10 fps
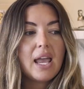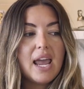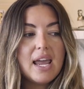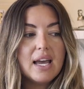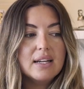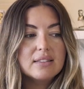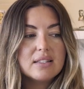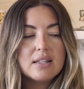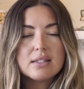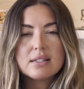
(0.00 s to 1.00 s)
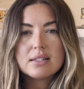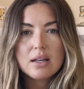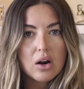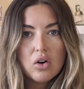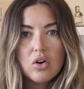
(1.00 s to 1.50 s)
and the
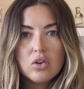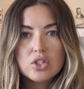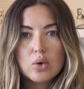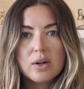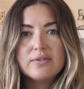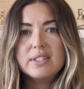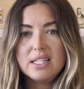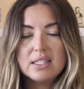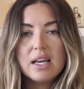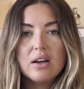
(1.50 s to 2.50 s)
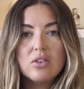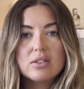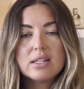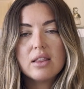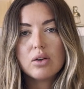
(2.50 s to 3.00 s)
subtle sort of
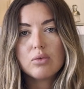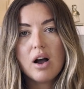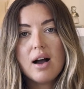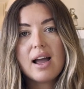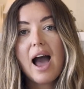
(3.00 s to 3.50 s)
details in the rug,